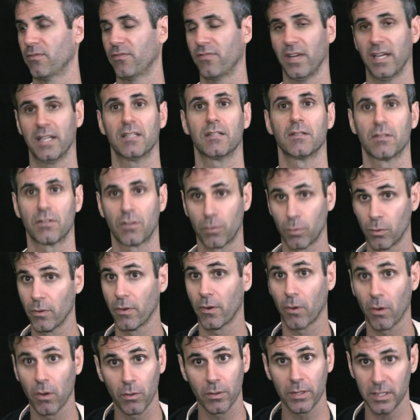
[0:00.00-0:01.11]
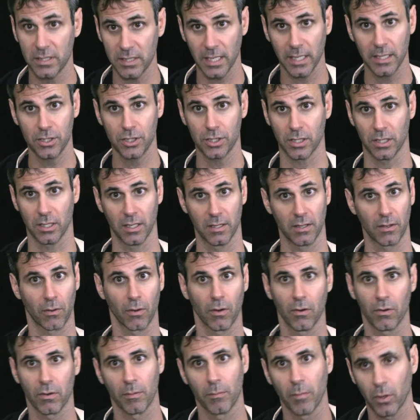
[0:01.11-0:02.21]
through their own attention and their
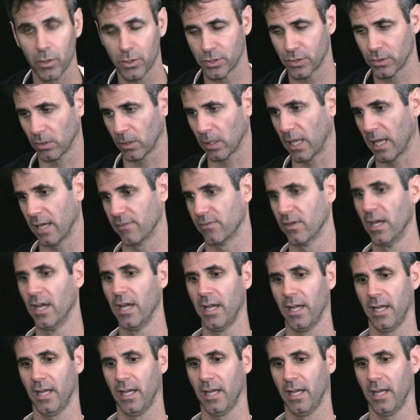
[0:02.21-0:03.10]
own emotional life,